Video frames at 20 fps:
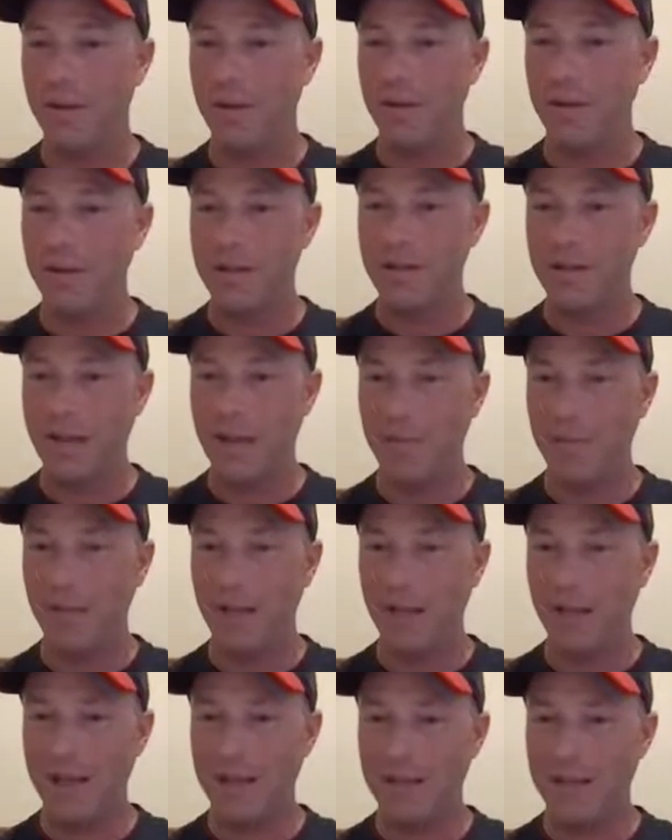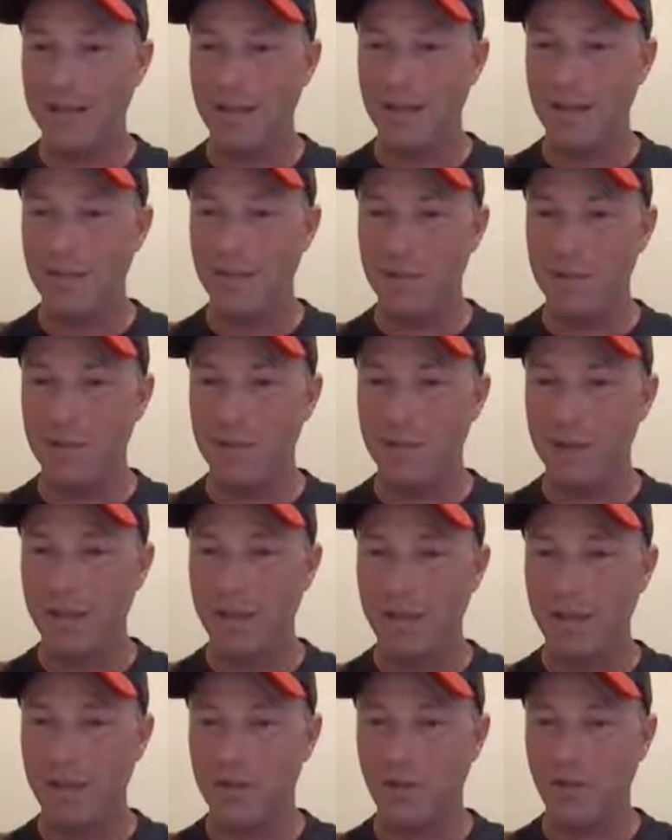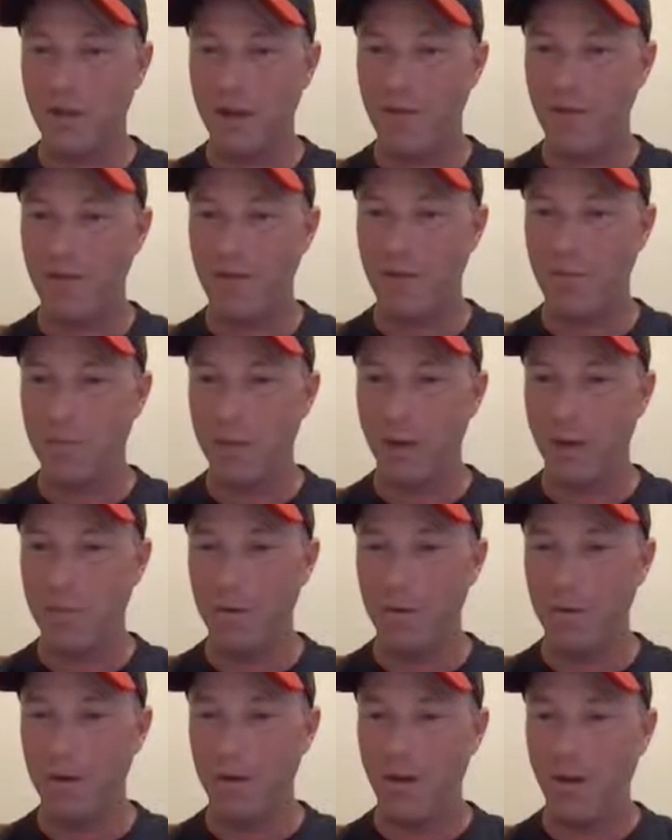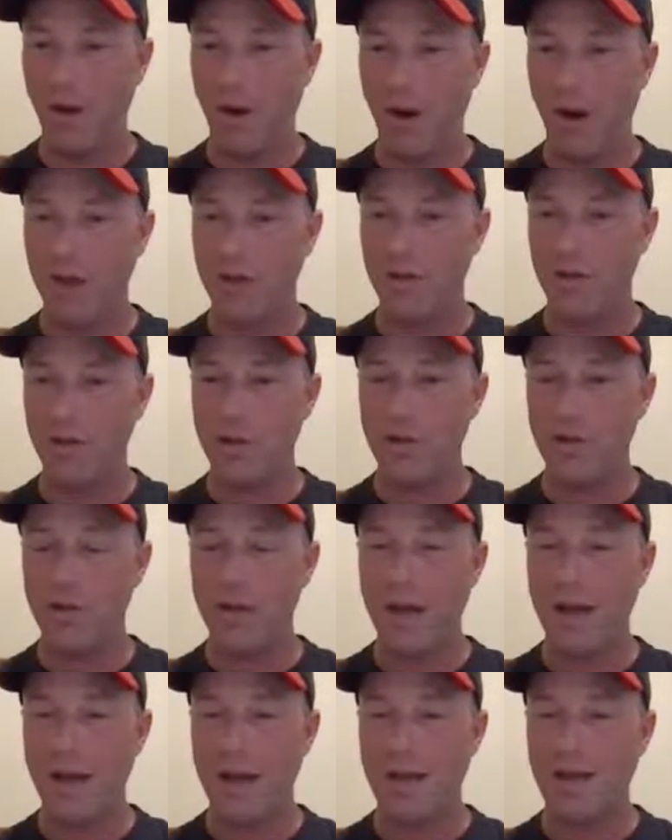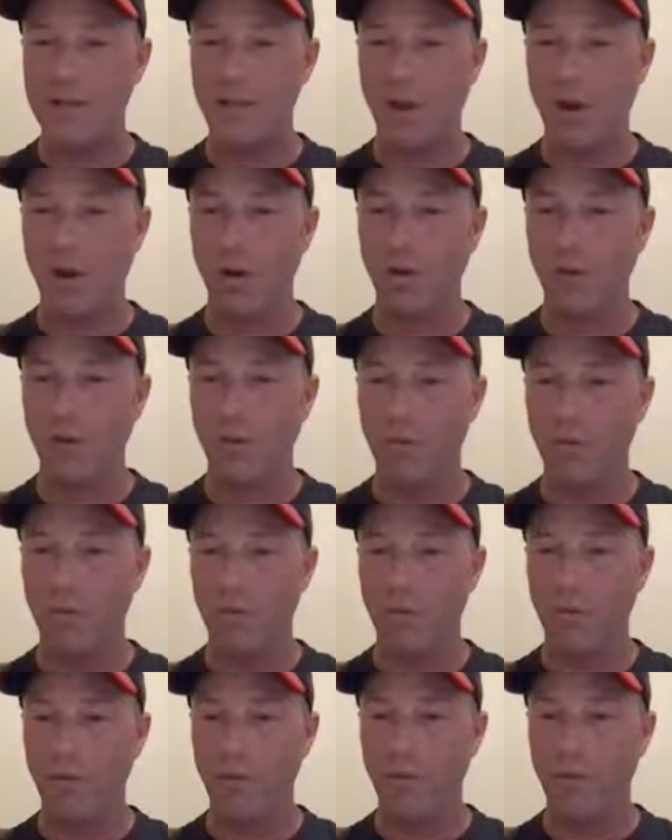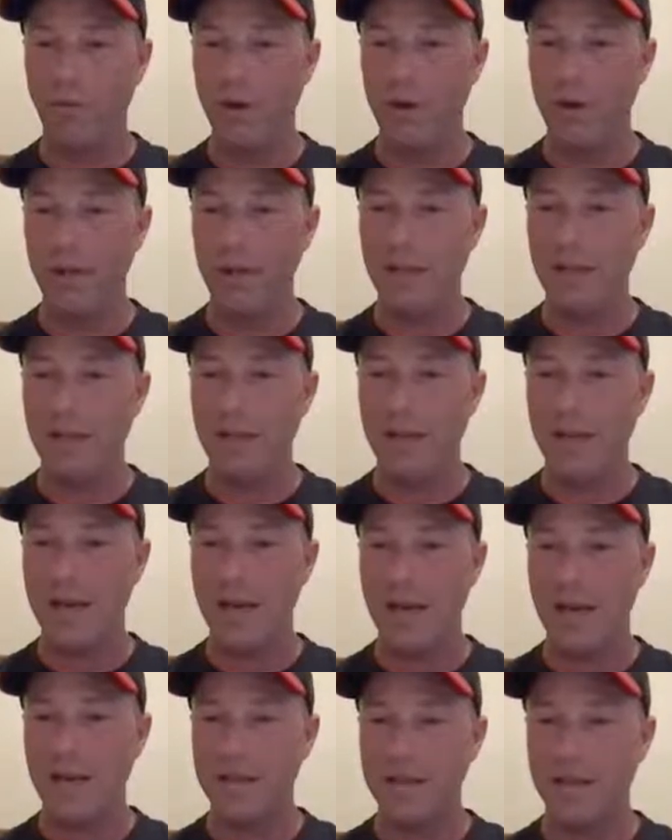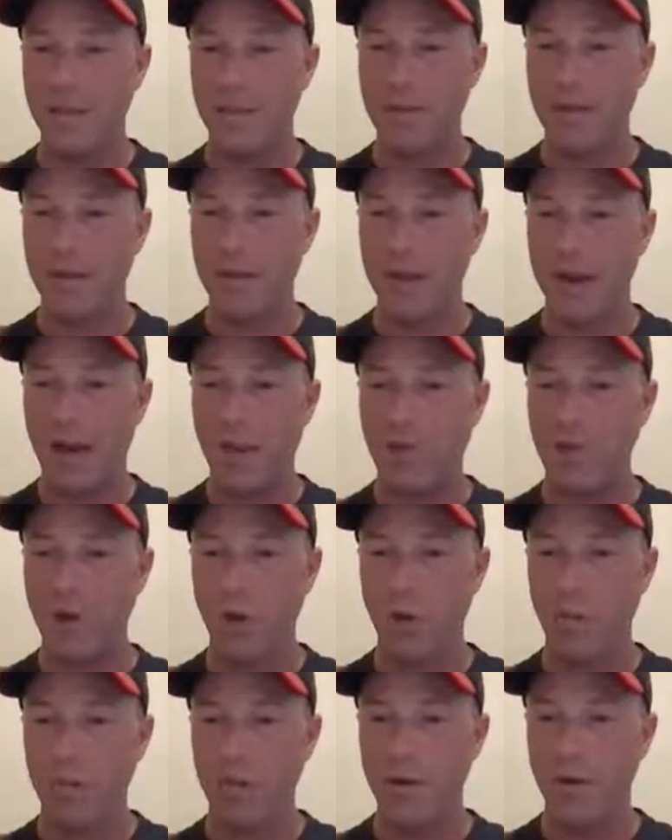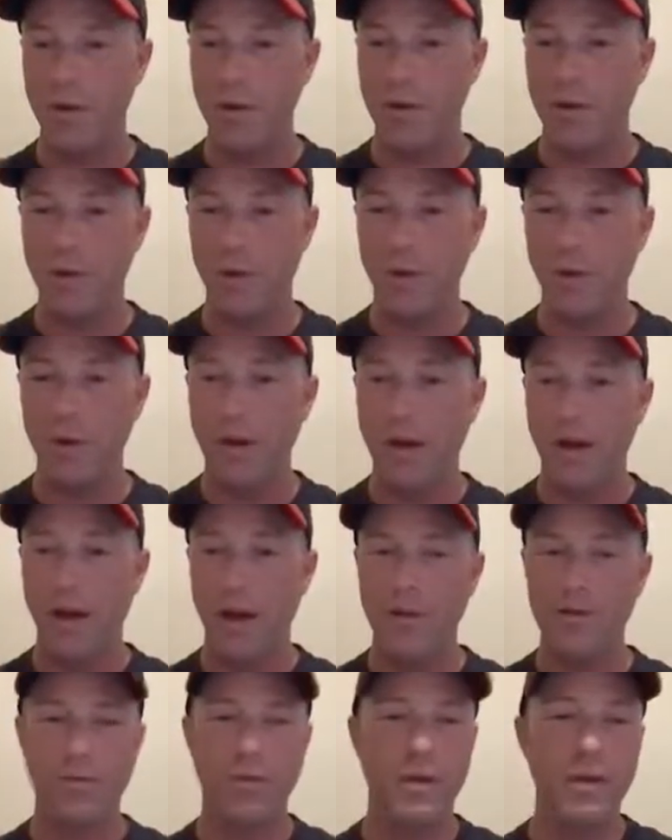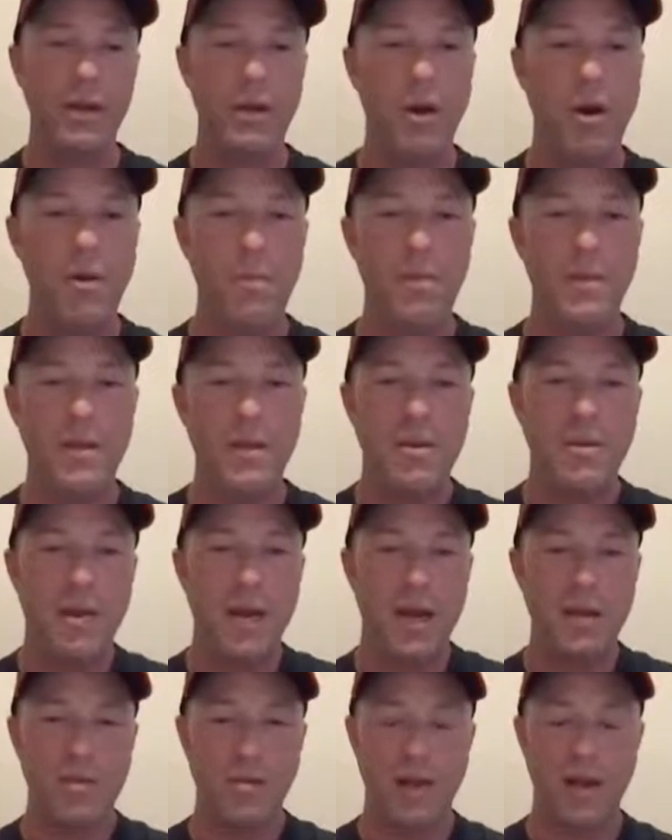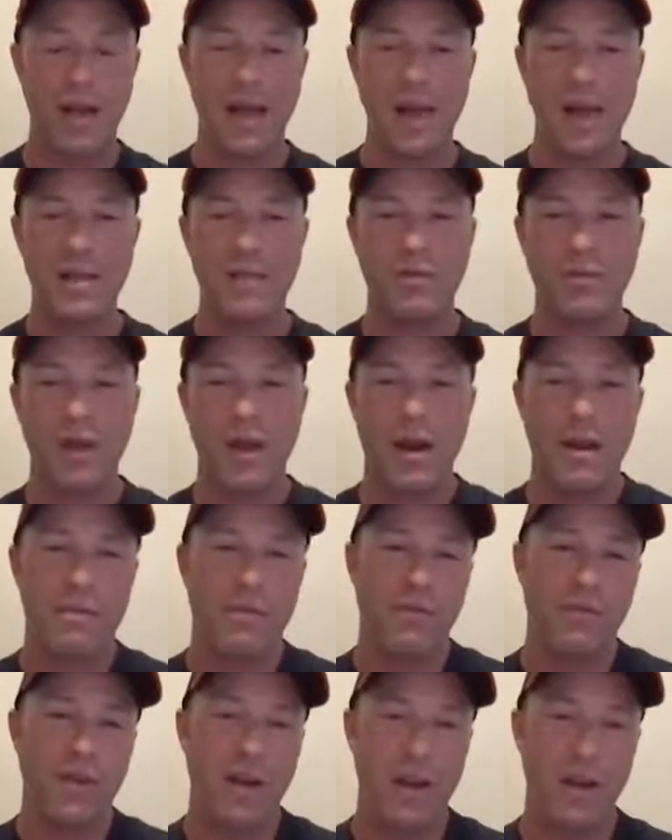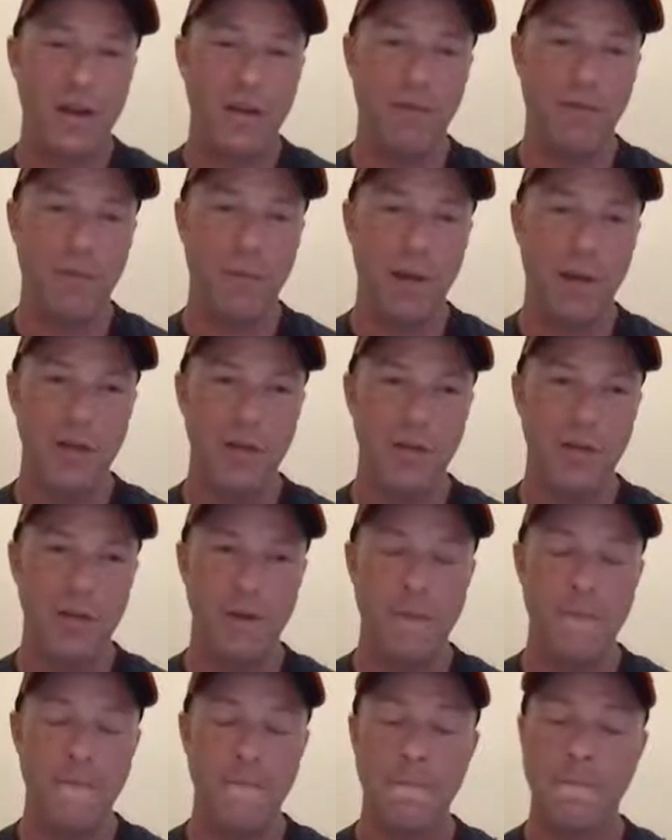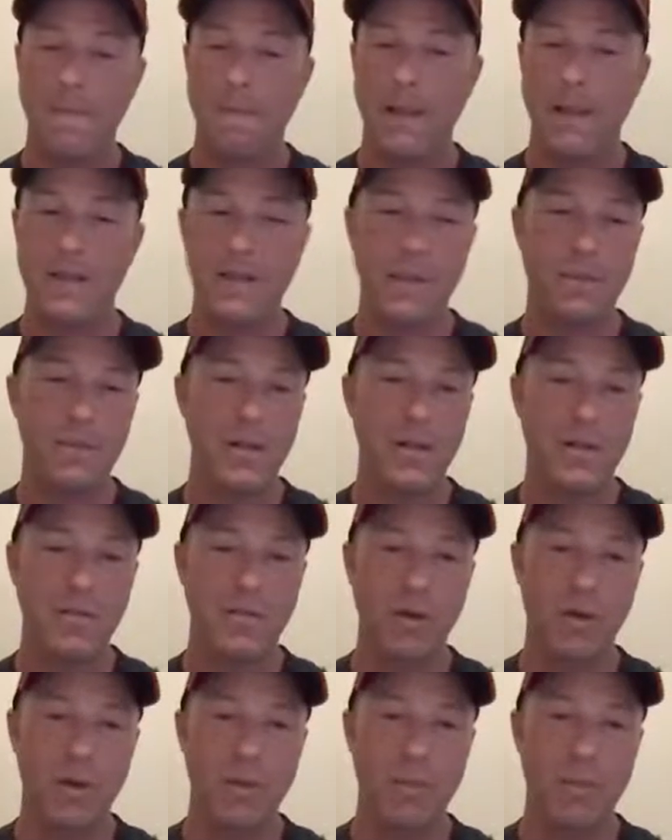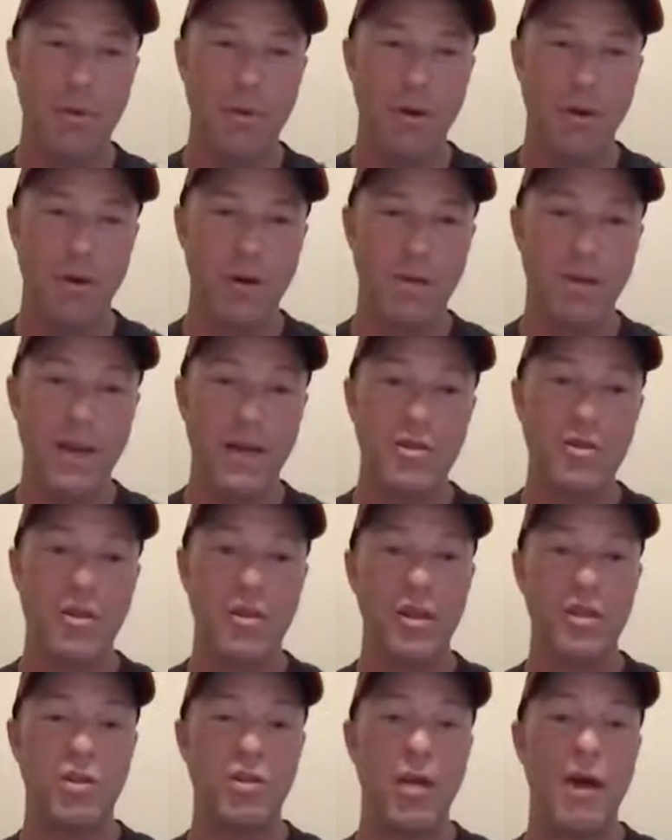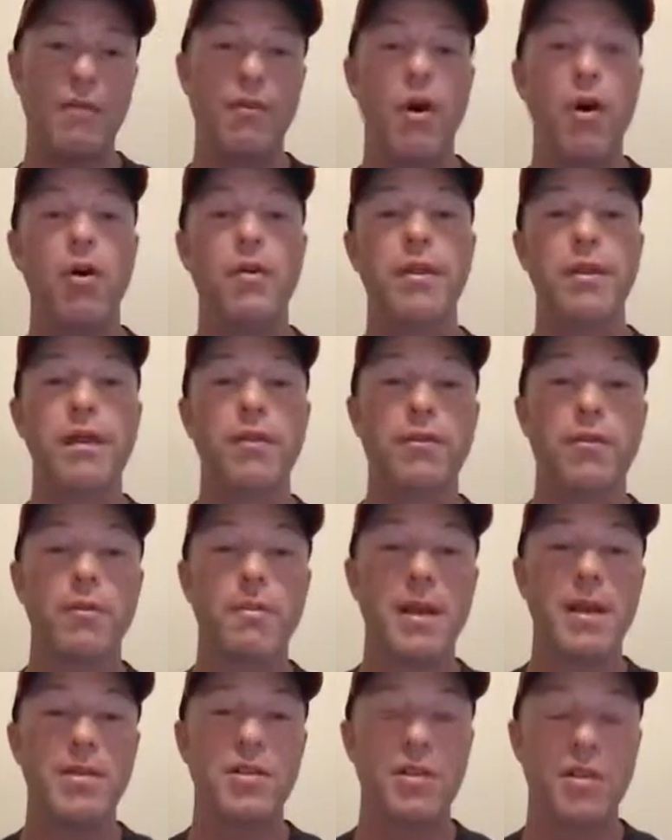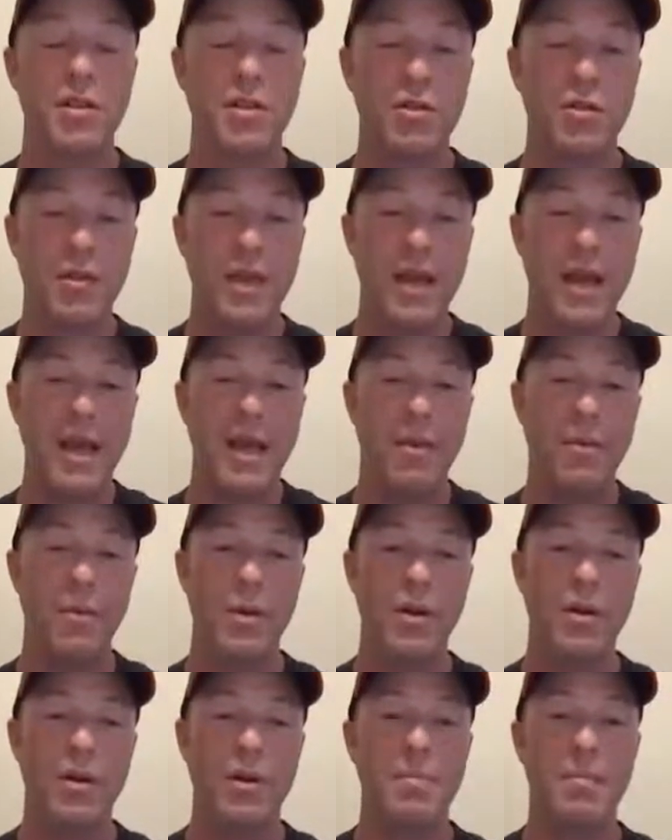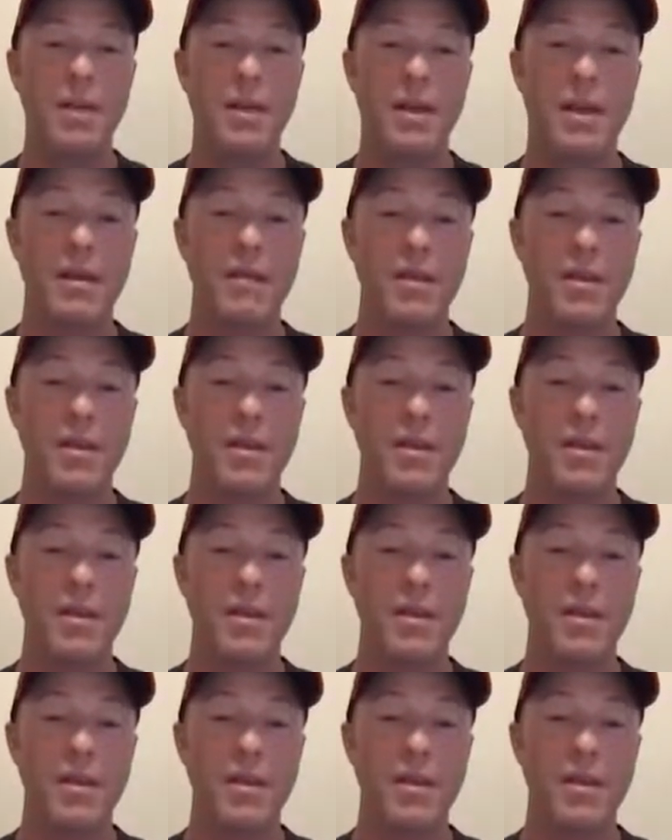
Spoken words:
Stabilize limbs, splint, and survivor's compartment. All right, so you guys are really hitting on something that I was hoping you would do. I was really hoping that you guys were going to ask for amplifying information. That's something that's real important. Make sure that you have all the information that you can when you're being given a